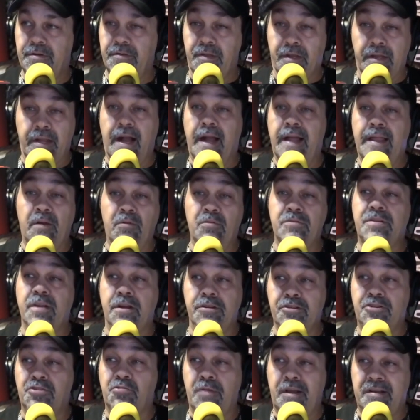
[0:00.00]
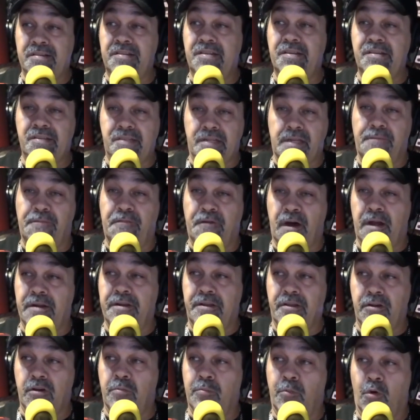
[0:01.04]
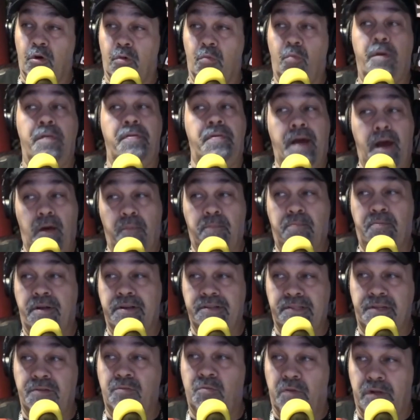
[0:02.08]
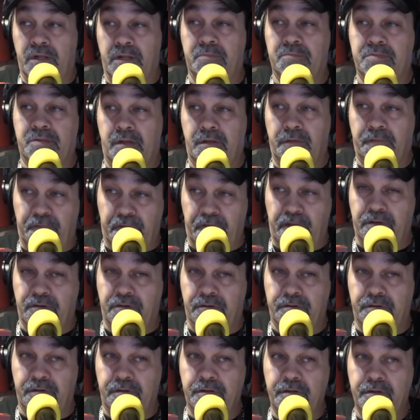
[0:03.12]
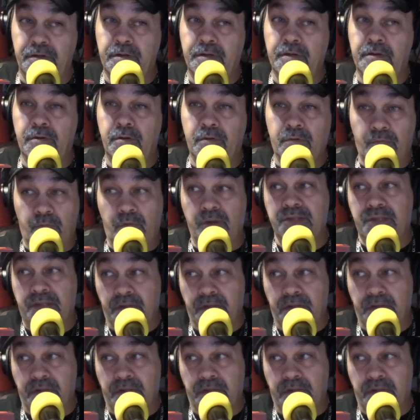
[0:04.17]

The guy that was undressing Stephon Gilmore without Preston Williams on the field yeah. was